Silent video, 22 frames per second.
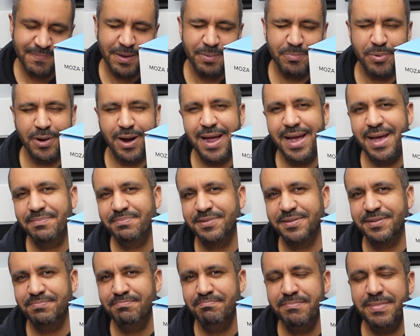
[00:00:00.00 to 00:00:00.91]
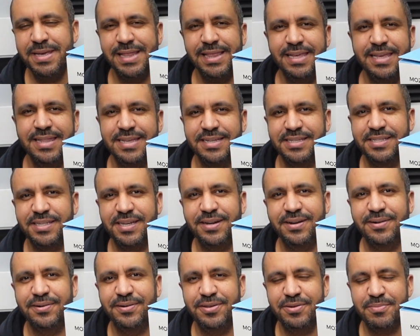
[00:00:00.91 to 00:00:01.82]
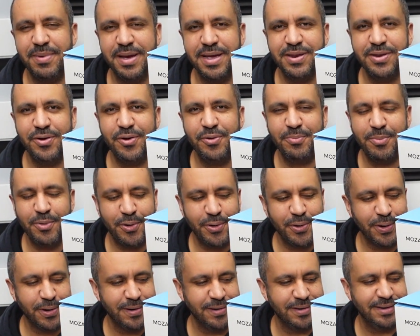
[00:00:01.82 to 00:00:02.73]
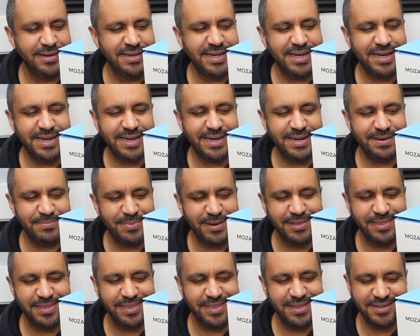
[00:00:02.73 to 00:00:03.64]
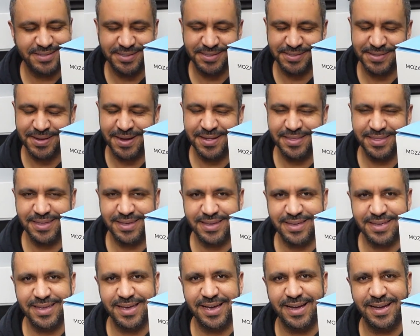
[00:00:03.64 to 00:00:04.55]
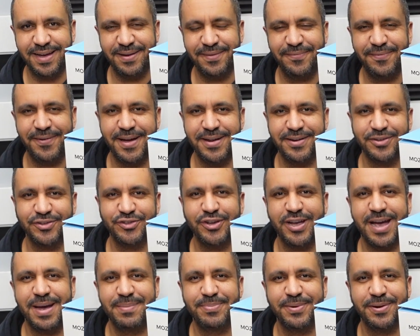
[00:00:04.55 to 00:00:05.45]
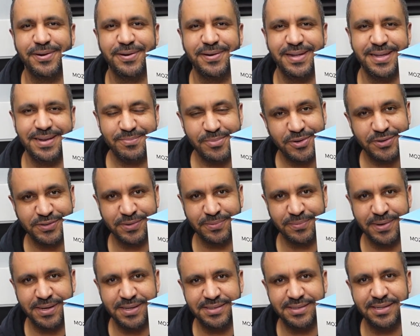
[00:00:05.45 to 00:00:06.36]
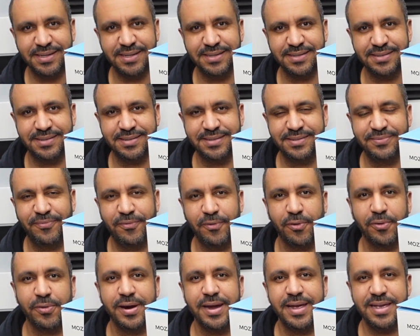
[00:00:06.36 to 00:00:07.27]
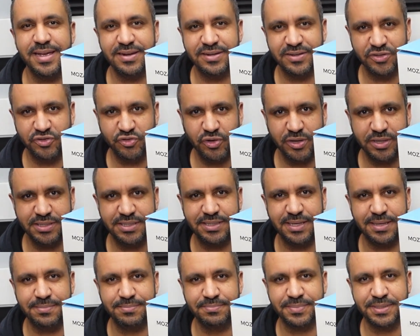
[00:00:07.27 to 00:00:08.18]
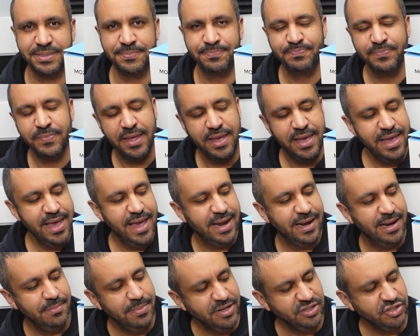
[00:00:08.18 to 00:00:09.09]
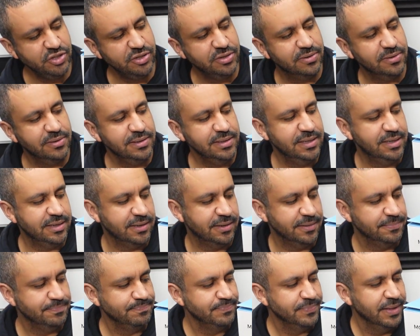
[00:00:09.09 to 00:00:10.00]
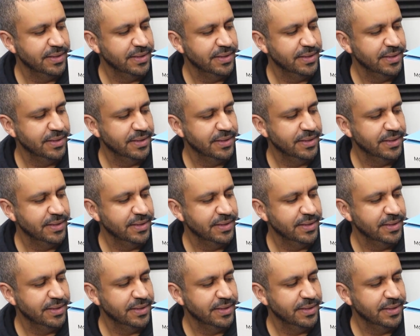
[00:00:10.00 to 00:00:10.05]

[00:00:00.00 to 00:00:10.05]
perhaps middle of this year you might know more. But this is not the final chapter in Moza Racing's foray into truck sims. And I mentioned earlier